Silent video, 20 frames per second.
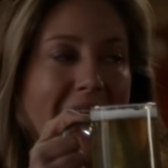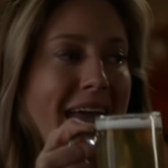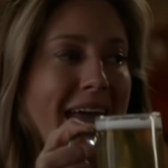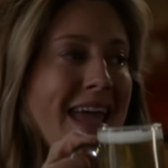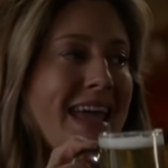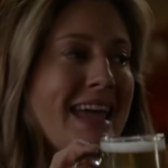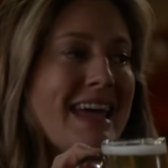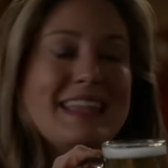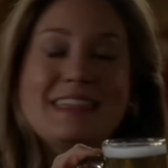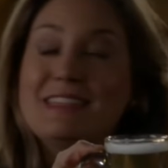
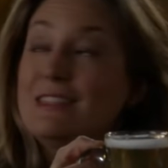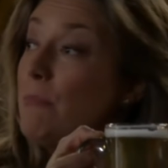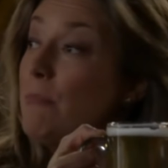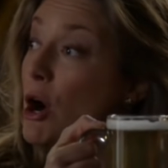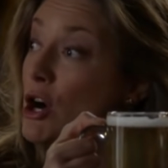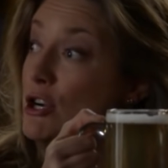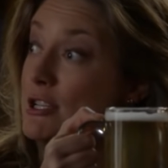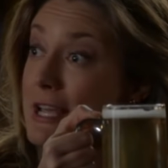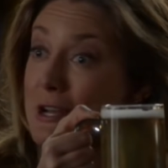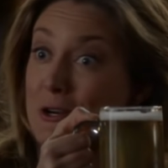and the
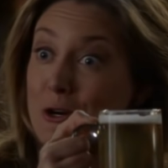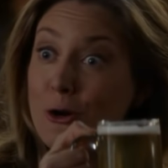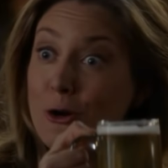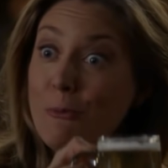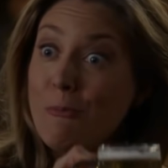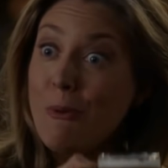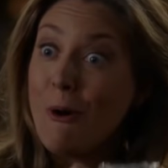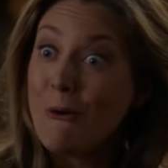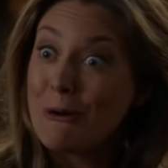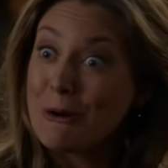bartender who
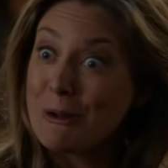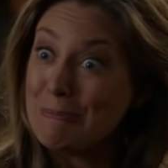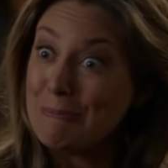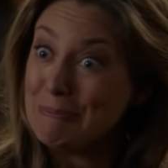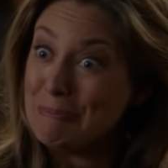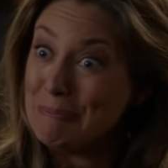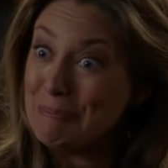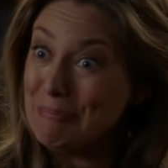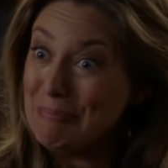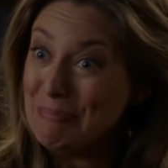poured them.
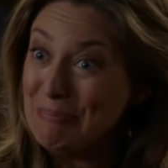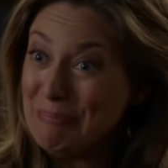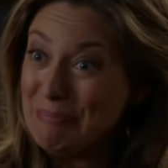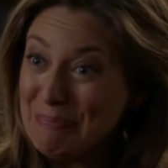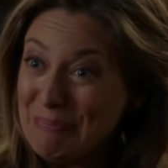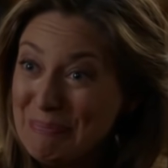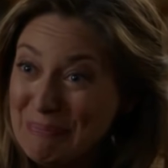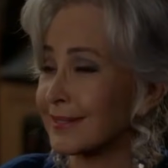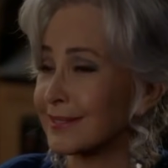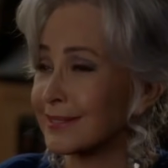
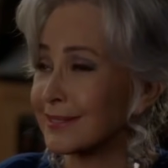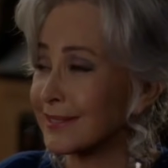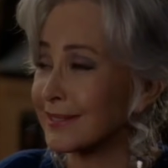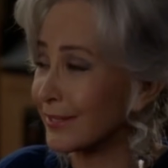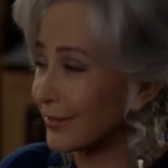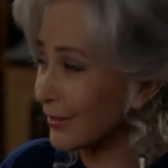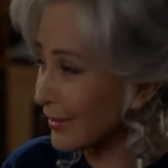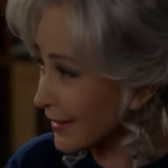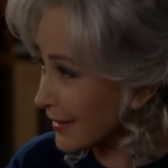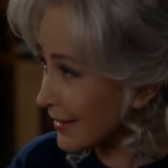
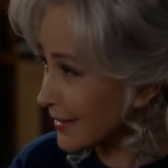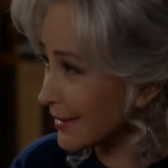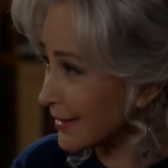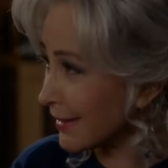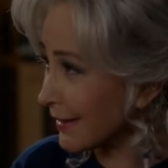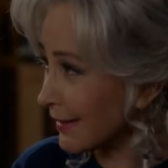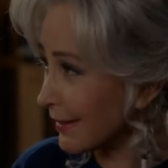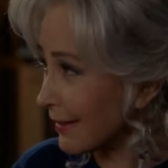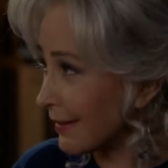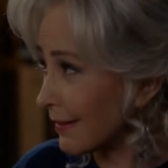
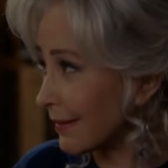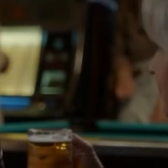Seriously?